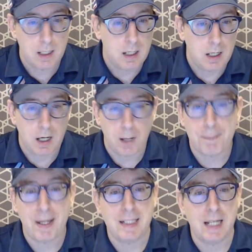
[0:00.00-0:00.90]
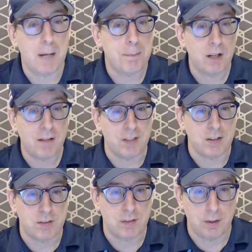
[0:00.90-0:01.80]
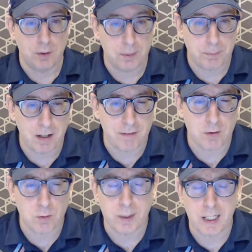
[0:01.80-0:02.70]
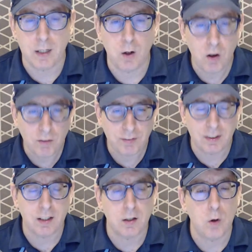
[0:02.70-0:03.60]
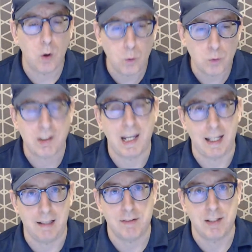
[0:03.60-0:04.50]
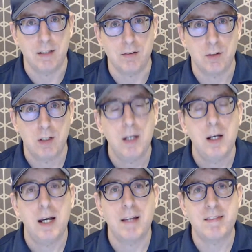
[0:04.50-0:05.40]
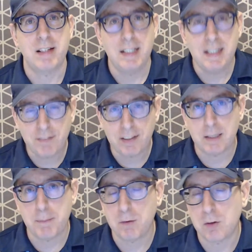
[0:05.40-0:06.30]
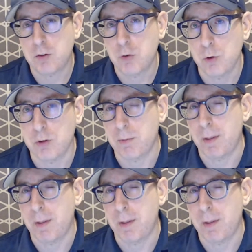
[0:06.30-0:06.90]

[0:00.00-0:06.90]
Phaya province, another province with an awful lot of hotels in it. a significant amount of tourism.